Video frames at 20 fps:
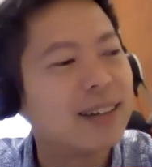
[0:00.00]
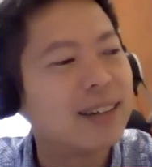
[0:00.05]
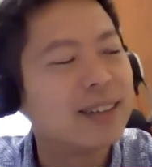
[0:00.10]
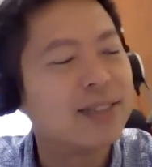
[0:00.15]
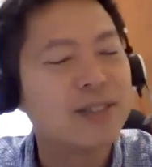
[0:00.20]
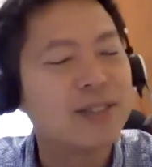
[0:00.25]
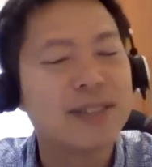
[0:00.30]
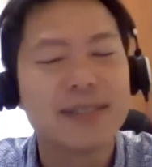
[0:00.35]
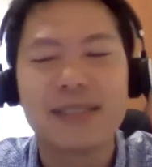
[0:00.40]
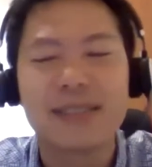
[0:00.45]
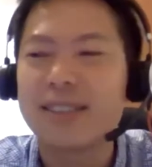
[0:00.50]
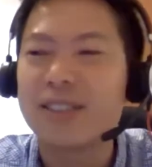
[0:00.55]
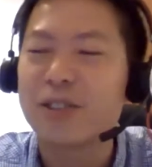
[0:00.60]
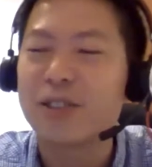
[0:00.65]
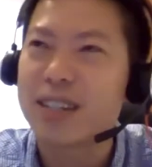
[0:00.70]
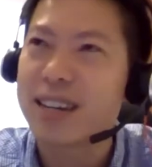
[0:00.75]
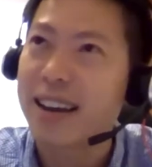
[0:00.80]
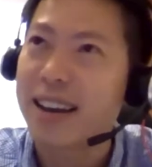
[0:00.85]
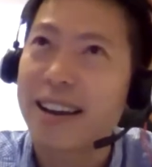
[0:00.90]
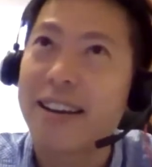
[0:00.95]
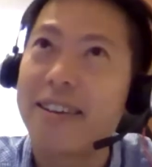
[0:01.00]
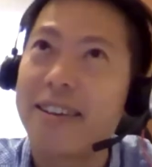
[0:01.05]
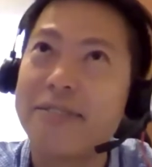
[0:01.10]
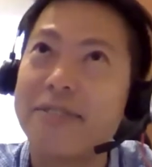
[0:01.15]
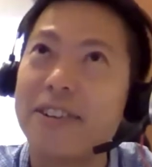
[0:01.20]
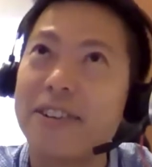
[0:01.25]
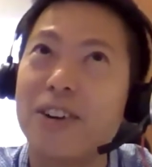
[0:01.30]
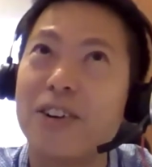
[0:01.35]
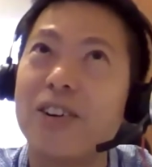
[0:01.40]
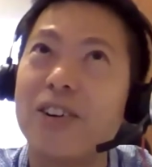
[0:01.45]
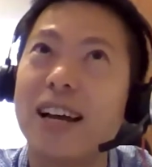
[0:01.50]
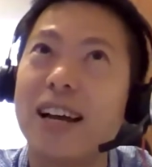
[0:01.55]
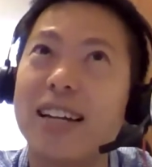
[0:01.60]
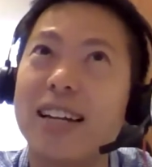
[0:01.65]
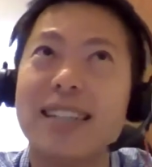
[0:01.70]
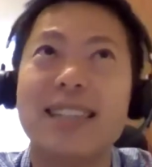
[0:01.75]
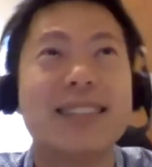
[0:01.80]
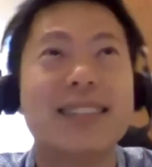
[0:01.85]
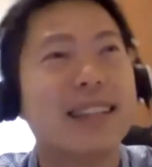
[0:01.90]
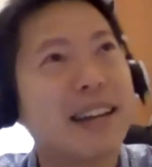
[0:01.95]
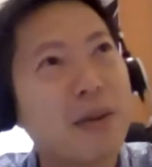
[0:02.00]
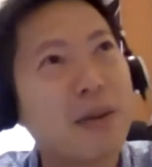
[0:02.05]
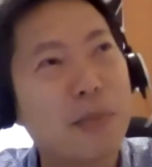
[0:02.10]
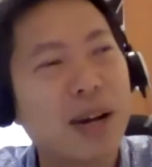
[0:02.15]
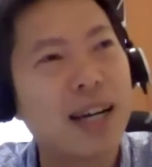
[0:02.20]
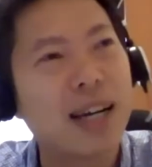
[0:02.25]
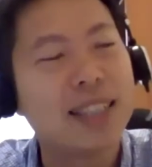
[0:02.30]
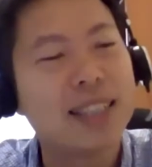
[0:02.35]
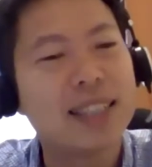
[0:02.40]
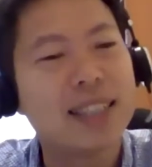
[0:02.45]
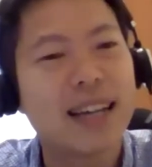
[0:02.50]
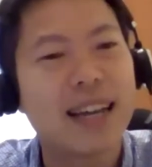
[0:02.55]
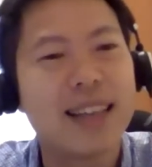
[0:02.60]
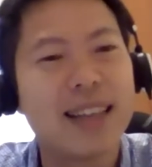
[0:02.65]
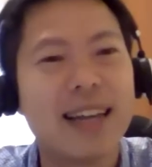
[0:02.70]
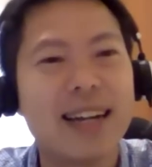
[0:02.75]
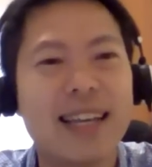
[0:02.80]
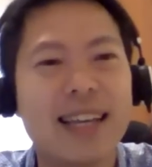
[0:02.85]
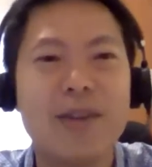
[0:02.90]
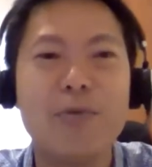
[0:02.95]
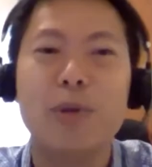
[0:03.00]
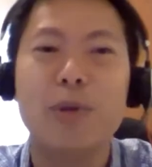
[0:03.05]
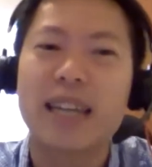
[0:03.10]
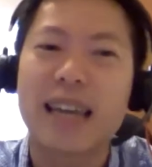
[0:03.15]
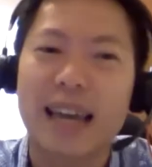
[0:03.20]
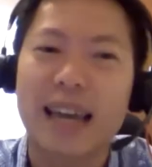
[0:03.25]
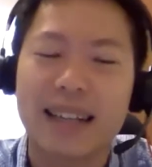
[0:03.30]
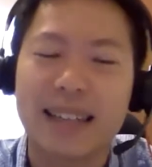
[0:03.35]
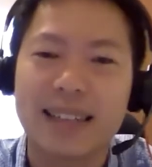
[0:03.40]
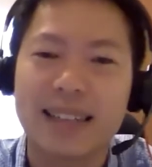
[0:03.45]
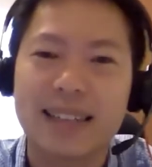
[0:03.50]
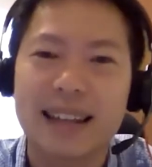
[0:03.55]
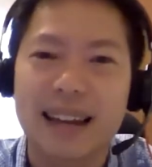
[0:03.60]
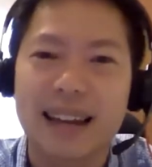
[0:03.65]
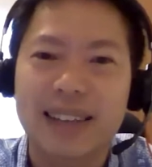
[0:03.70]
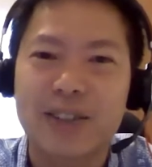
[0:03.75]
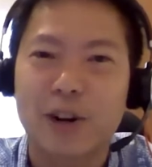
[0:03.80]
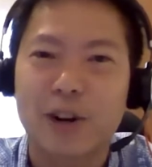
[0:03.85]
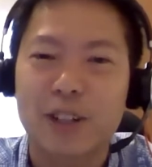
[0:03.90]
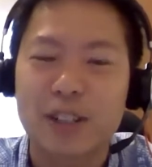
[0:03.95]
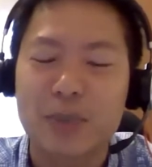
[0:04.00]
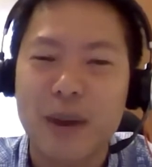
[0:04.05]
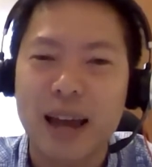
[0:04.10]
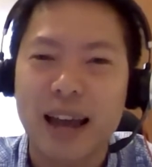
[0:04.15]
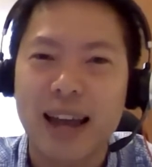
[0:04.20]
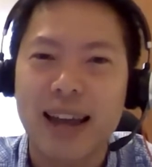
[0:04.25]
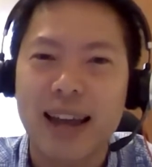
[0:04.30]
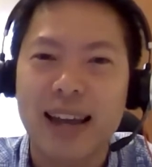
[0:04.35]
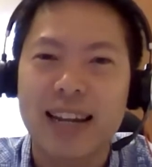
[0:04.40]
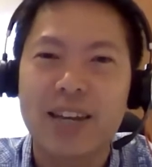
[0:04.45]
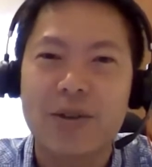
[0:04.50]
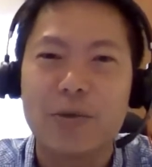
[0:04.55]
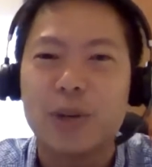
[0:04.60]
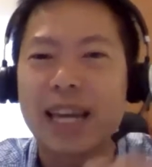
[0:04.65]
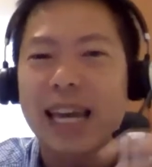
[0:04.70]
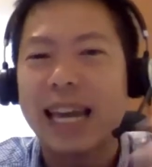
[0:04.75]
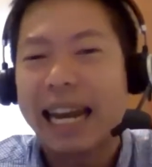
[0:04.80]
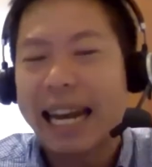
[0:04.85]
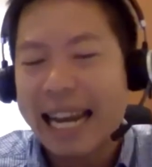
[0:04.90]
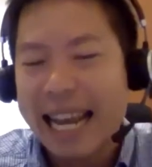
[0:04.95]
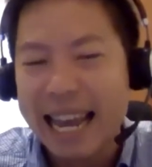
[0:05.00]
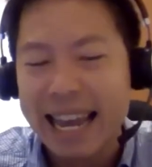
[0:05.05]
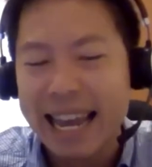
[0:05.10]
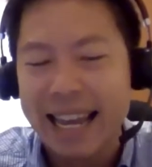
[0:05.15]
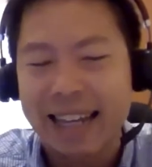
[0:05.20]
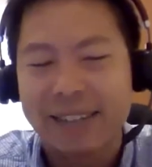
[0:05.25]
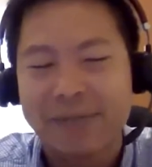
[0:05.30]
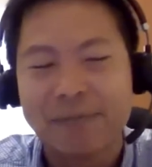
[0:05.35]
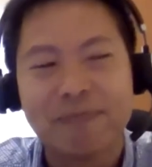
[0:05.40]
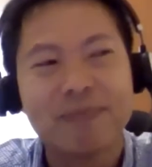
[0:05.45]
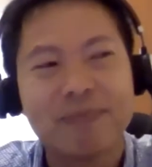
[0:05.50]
So tough, you know, I didn't study much. And then he would get his test scores back and he would get an A.